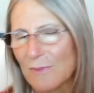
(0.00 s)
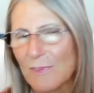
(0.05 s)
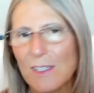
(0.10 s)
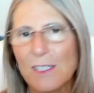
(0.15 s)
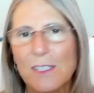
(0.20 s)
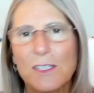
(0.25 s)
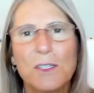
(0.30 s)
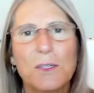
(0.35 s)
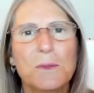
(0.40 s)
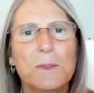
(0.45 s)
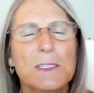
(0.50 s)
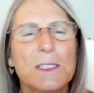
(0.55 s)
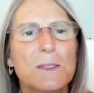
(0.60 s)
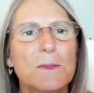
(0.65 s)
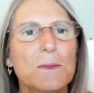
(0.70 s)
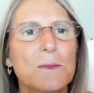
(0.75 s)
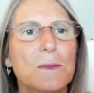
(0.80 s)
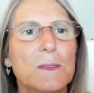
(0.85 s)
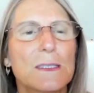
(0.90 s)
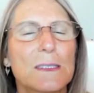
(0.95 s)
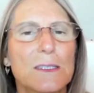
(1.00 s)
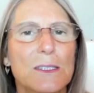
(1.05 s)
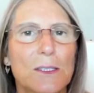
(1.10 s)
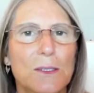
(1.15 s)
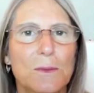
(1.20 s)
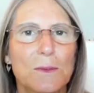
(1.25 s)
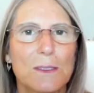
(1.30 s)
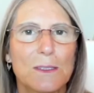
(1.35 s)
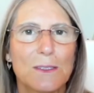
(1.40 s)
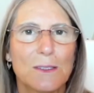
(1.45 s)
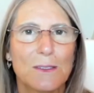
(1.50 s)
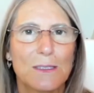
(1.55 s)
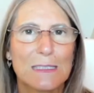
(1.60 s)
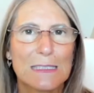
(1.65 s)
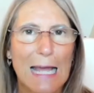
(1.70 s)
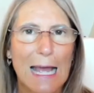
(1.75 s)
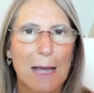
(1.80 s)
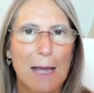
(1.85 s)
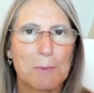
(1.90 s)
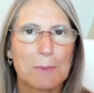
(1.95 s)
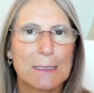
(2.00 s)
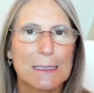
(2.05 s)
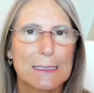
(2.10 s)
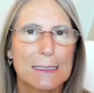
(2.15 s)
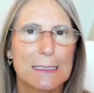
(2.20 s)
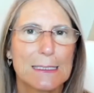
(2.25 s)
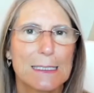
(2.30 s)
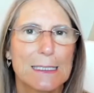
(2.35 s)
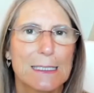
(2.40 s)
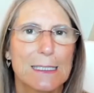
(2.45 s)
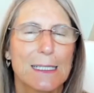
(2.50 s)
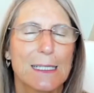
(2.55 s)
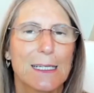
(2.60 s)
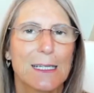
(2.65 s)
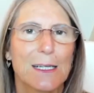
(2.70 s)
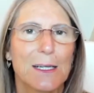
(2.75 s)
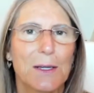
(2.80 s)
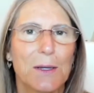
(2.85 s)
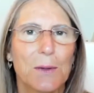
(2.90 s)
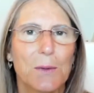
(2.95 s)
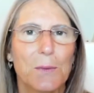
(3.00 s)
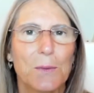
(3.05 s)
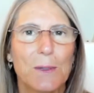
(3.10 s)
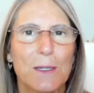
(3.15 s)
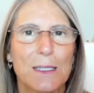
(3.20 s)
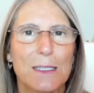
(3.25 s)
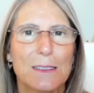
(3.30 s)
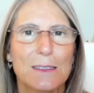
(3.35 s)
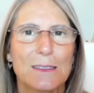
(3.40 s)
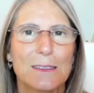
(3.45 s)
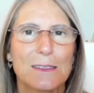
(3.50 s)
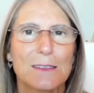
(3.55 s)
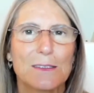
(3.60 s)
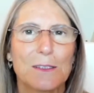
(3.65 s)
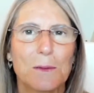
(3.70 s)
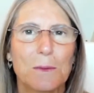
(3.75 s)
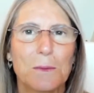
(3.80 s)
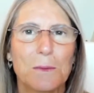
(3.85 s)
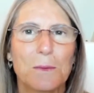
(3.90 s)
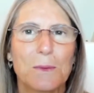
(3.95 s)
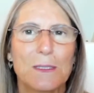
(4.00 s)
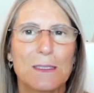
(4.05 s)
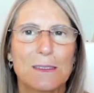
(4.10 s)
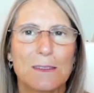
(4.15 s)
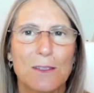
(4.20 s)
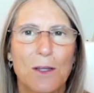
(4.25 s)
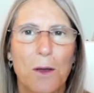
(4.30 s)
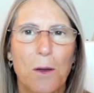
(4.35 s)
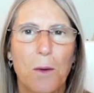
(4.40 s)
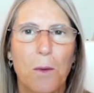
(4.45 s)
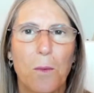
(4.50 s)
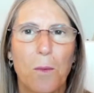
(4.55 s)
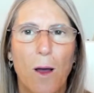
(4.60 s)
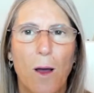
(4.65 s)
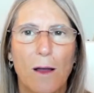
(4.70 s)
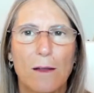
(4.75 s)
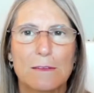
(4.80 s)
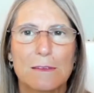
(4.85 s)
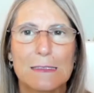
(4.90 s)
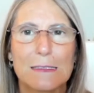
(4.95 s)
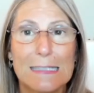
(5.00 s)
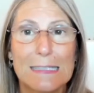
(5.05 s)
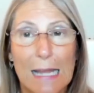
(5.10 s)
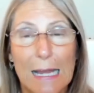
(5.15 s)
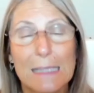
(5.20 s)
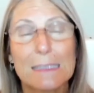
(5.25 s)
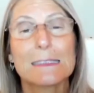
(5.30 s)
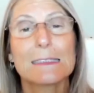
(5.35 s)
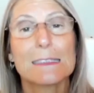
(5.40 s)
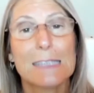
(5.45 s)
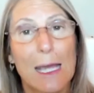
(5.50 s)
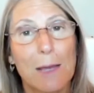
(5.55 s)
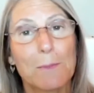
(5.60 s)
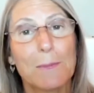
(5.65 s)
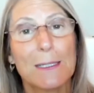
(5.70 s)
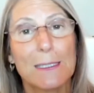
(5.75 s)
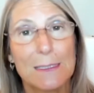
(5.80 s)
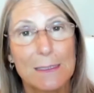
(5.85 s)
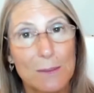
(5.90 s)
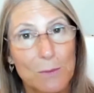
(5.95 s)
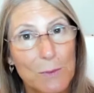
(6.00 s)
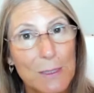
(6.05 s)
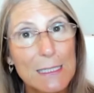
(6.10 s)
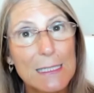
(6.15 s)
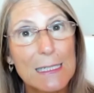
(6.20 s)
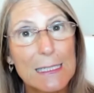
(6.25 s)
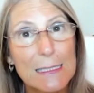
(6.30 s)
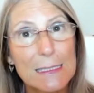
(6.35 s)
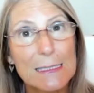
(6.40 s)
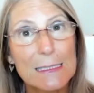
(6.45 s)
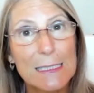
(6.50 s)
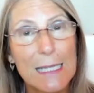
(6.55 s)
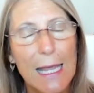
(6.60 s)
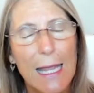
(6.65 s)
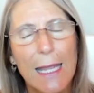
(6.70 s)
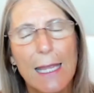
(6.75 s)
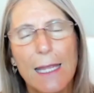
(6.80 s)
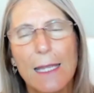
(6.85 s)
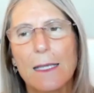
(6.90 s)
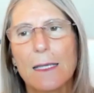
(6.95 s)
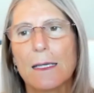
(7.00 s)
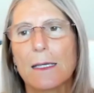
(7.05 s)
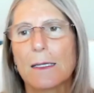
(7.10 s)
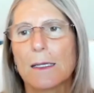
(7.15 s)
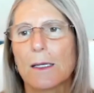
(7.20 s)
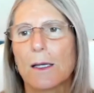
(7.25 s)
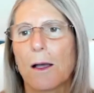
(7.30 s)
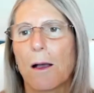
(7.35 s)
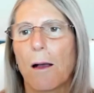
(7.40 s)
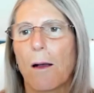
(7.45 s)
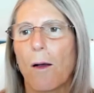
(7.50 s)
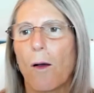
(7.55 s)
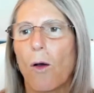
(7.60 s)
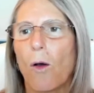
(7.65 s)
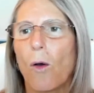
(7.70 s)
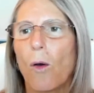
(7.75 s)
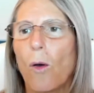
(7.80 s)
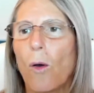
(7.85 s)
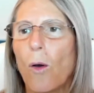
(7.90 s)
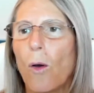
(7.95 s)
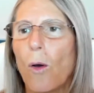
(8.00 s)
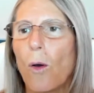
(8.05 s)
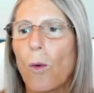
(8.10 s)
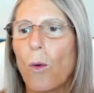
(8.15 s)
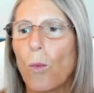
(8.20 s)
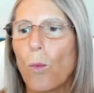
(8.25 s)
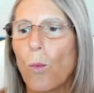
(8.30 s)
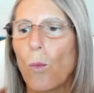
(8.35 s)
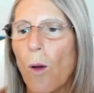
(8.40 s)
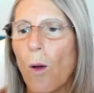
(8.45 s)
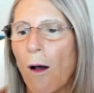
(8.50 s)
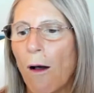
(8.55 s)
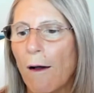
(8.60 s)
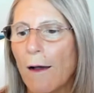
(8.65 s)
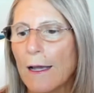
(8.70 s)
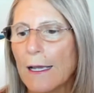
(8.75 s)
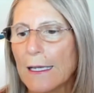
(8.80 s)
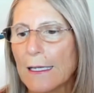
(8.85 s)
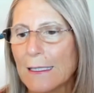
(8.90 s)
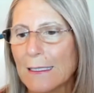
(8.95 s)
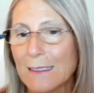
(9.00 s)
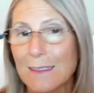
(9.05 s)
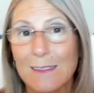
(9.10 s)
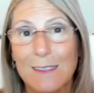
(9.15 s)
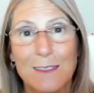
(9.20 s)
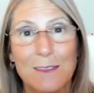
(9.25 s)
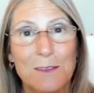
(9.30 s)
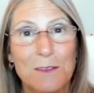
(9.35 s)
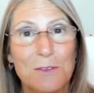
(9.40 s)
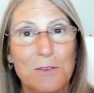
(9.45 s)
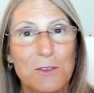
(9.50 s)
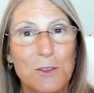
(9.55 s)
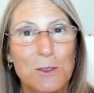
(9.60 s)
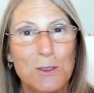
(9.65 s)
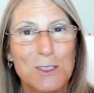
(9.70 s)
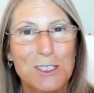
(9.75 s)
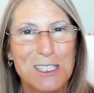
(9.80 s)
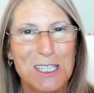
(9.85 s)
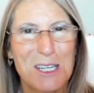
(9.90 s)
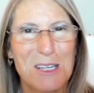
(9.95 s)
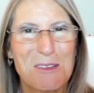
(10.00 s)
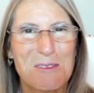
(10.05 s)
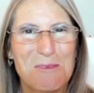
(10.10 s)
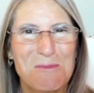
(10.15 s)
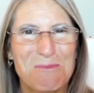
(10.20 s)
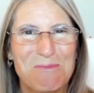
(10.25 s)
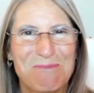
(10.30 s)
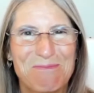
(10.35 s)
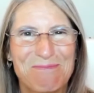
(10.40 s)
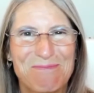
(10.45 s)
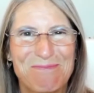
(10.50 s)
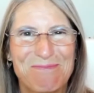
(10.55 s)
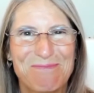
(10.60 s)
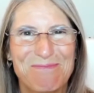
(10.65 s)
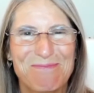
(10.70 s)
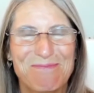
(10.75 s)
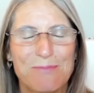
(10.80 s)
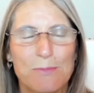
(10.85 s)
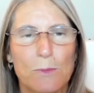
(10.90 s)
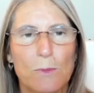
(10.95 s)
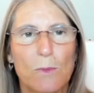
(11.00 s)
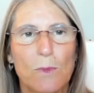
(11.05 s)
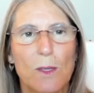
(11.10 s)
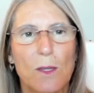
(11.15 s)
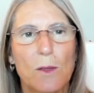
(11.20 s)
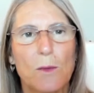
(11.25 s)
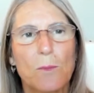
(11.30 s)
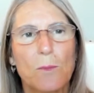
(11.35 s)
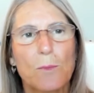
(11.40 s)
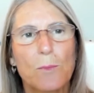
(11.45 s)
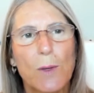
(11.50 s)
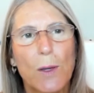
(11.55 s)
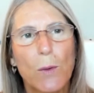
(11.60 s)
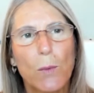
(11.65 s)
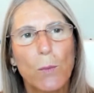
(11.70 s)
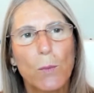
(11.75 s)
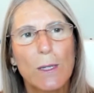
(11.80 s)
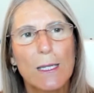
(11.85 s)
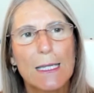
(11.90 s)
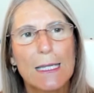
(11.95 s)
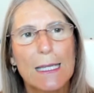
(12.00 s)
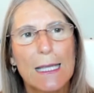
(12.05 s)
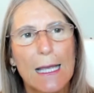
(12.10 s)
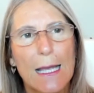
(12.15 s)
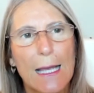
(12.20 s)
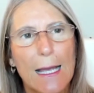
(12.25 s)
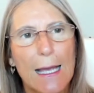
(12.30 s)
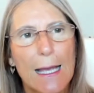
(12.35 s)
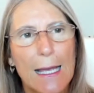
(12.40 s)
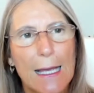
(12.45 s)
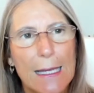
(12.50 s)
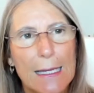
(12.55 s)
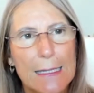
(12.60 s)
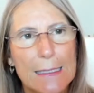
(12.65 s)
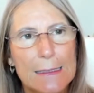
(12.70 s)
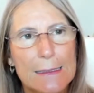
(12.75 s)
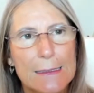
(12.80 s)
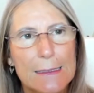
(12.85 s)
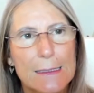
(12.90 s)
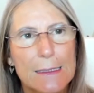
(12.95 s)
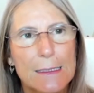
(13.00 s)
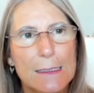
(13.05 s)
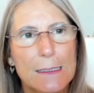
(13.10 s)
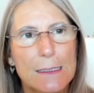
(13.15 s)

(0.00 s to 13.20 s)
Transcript: you know, we don't always know what's going to happen. We don't always know what the next step is we need to take, or what is in the future. But we can